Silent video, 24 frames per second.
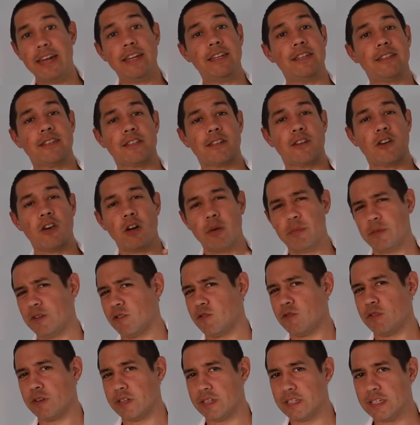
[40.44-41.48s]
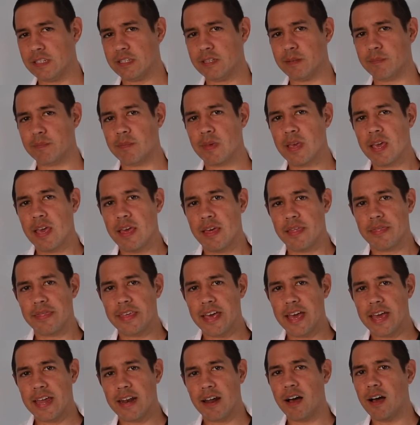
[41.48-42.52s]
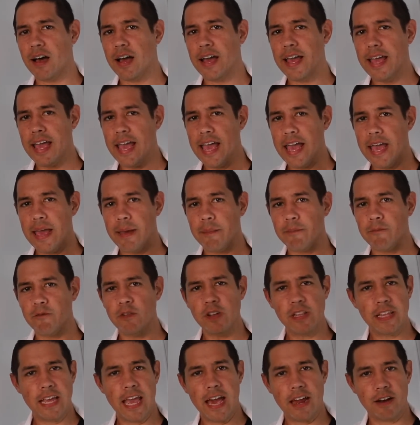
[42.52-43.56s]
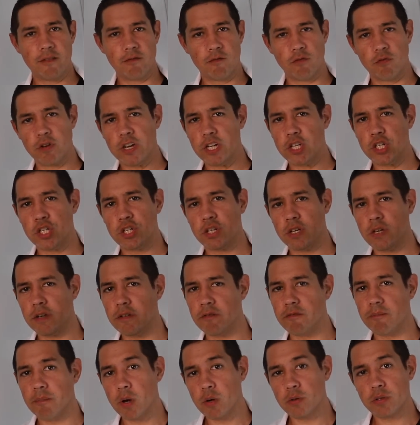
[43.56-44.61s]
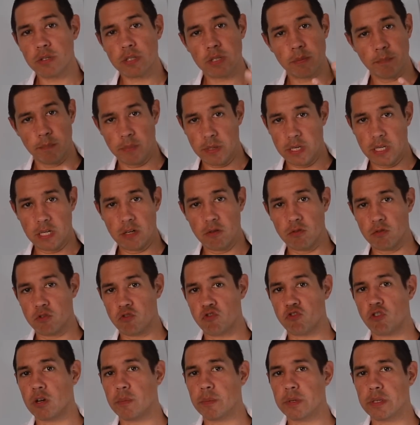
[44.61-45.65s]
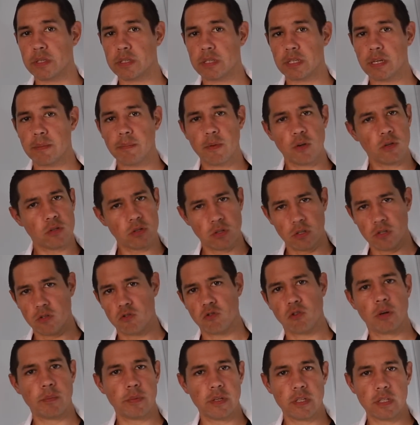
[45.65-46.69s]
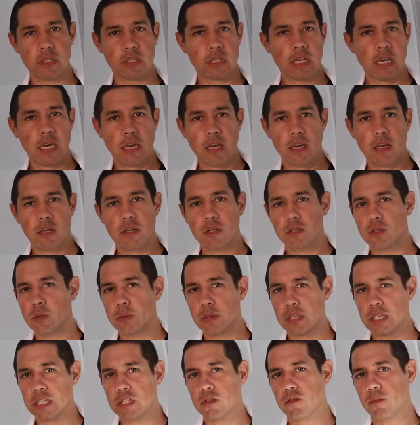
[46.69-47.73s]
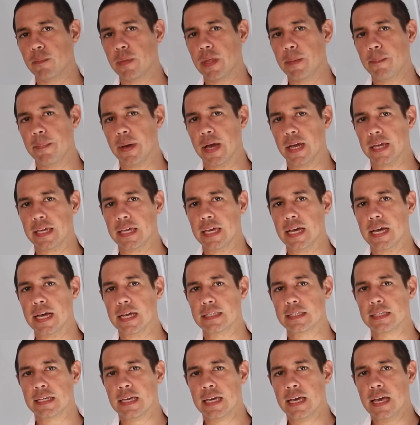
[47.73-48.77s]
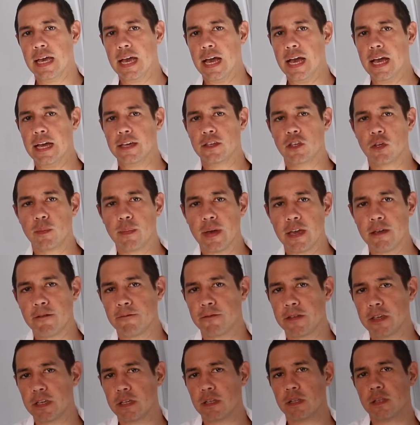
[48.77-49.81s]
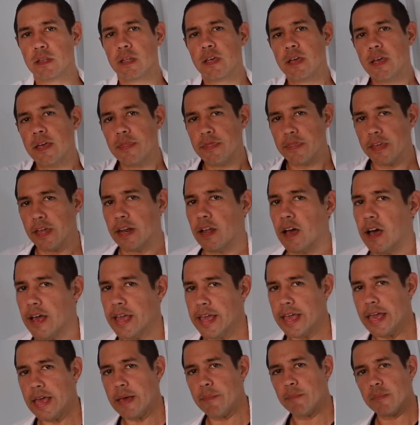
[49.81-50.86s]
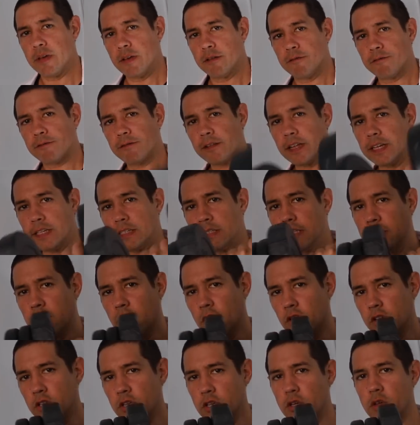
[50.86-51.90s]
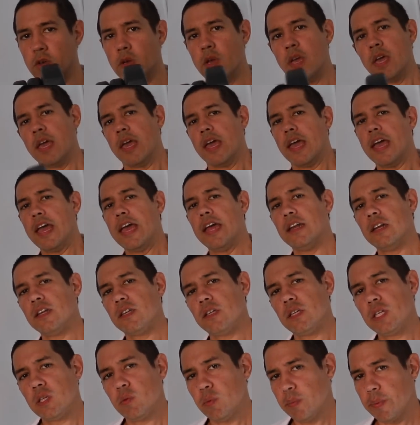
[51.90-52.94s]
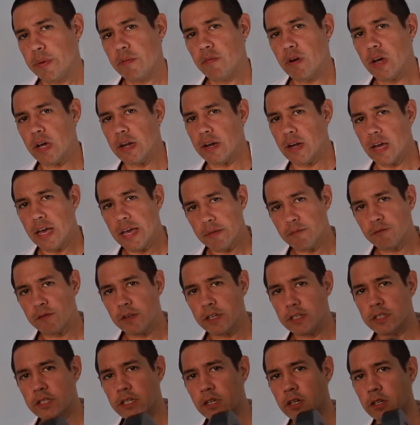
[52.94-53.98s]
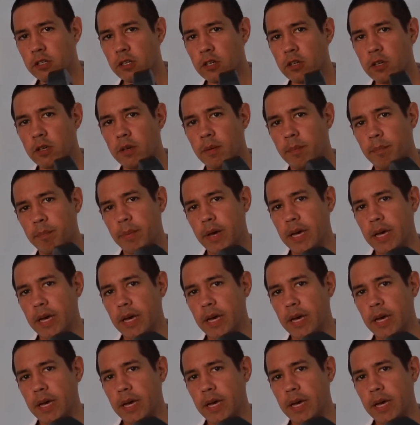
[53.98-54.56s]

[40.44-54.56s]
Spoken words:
And it is a common criticism that I am really out of reach of most beginner astronomers and most astronomers doing this from their backyards. You may feel that I am flexing on you. And you would be right, I am flexing on you.